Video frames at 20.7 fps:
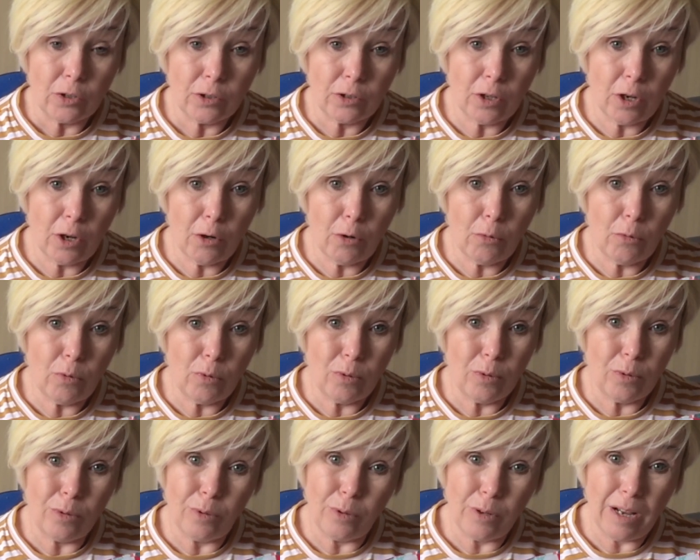So
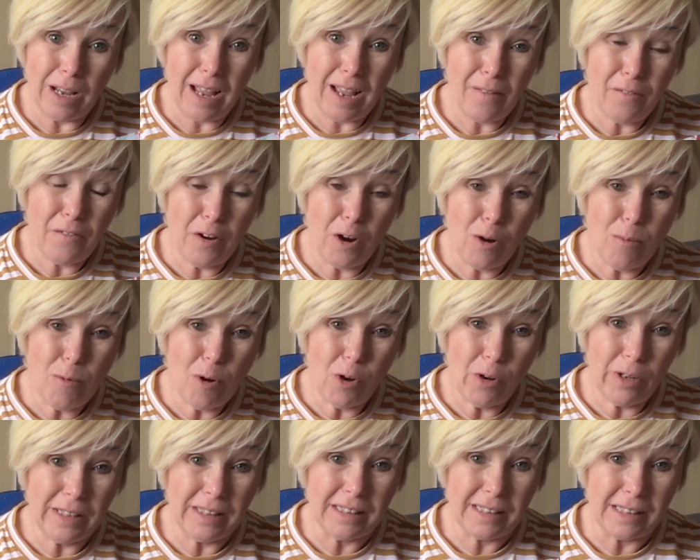I've no
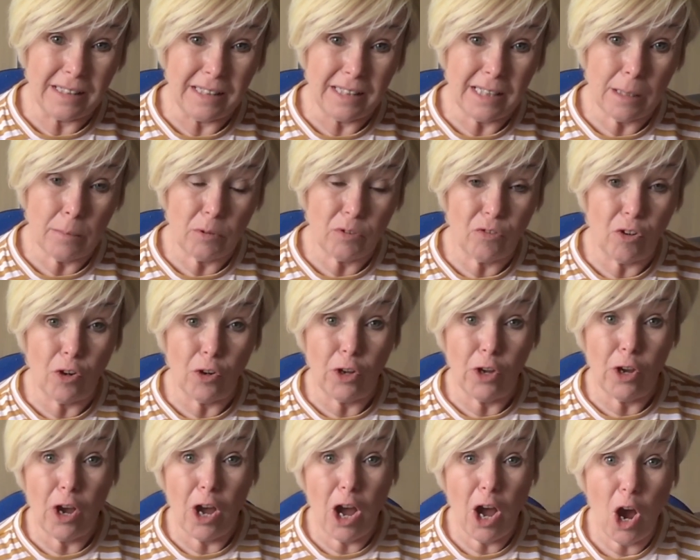more hints and tips for
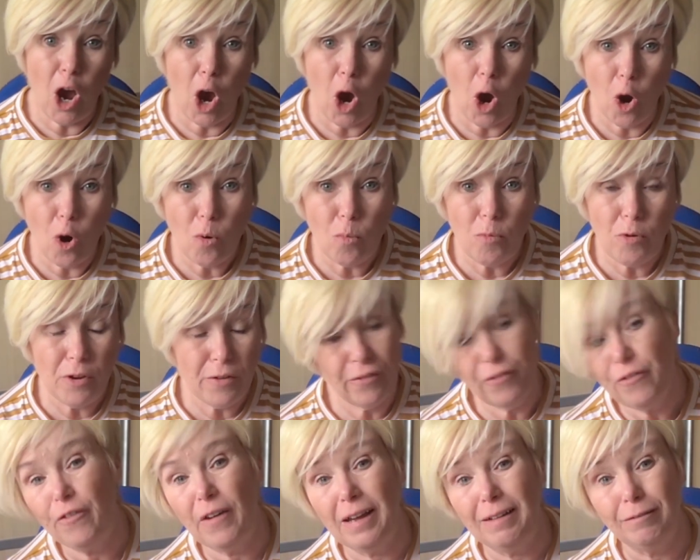you. I hope
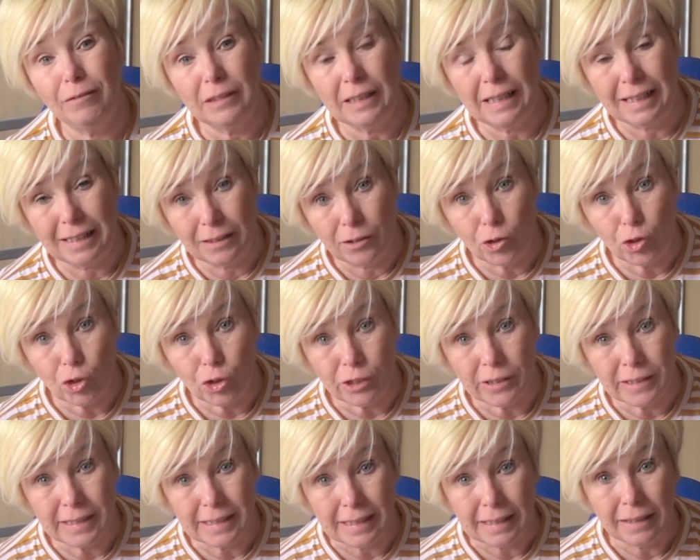you've found it
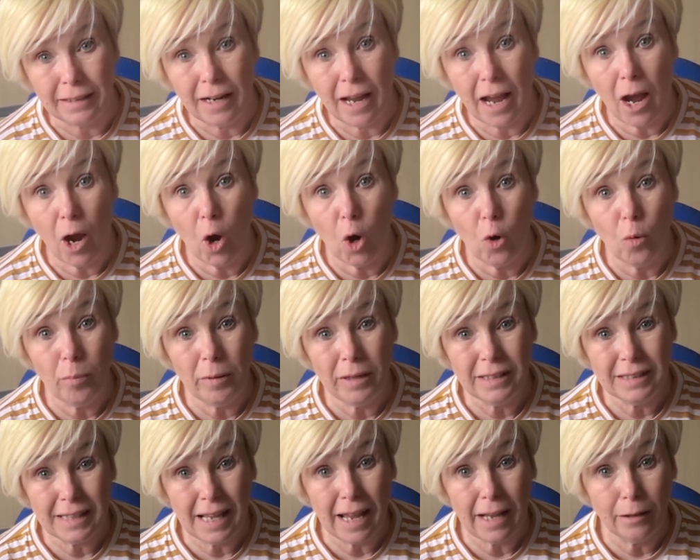interesting. I
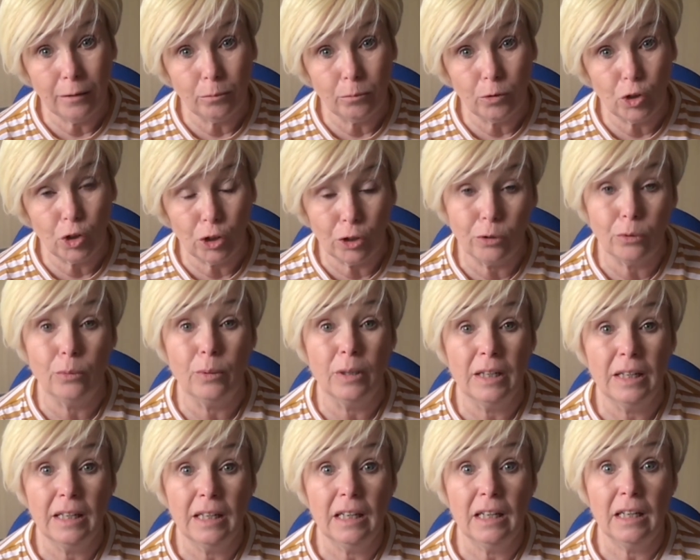hope it's helped you
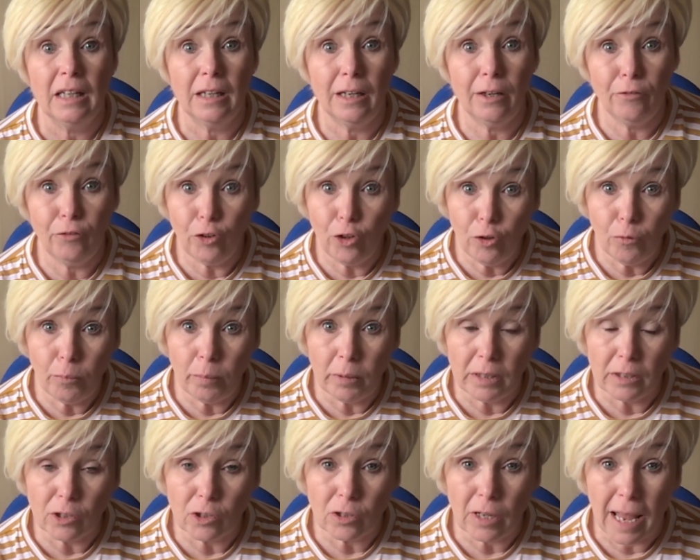if you've
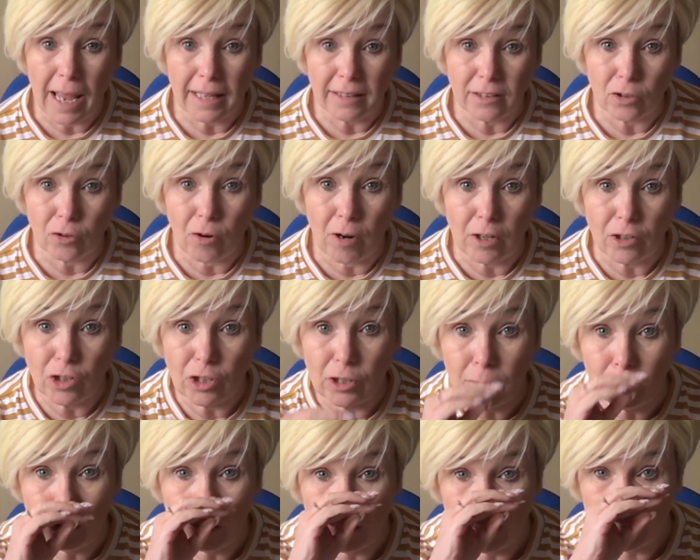been head
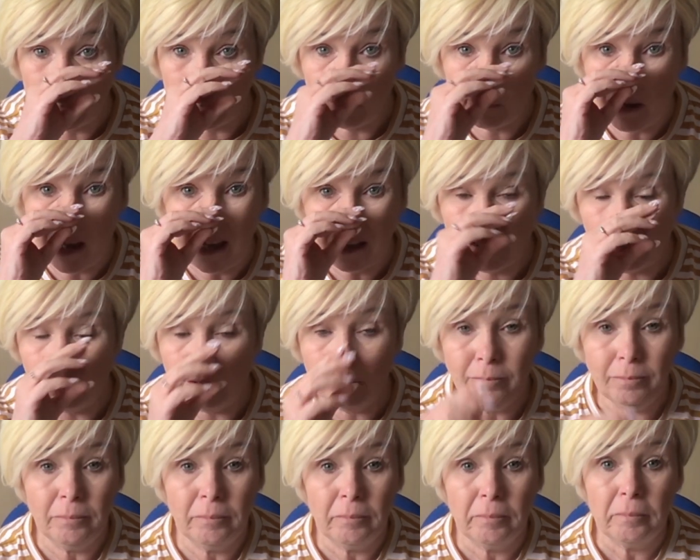scratching with this
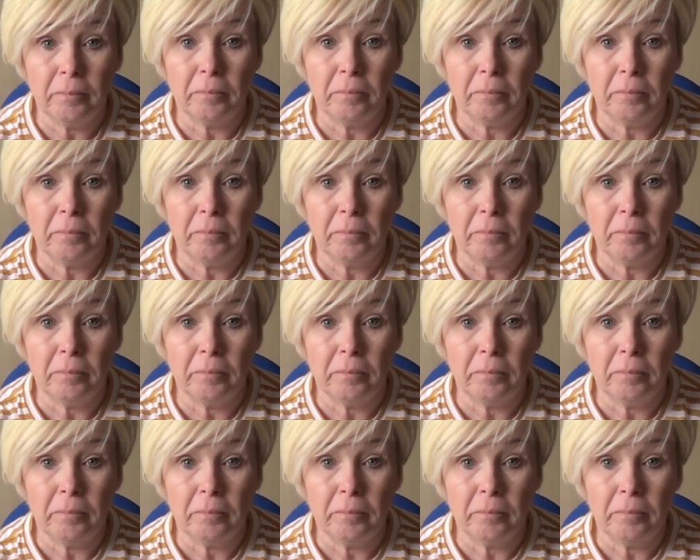pattern.